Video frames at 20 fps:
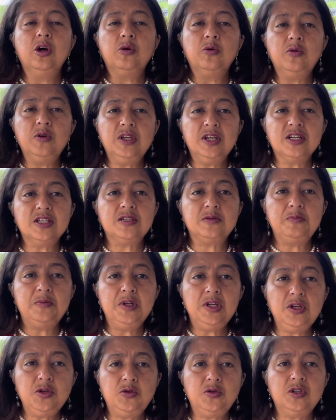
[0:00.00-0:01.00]
We are a
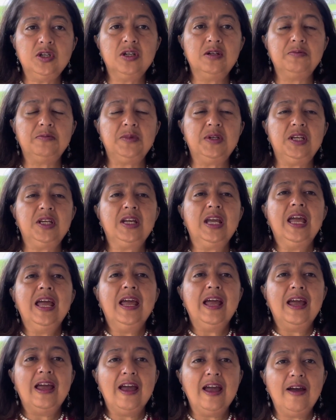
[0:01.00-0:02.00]
spiritual being
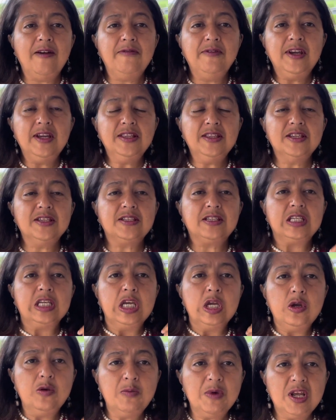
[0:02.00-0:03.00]
having this
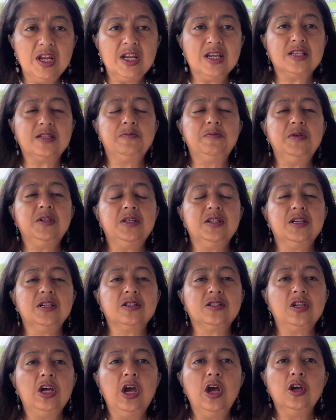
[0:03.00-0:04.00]
human experience.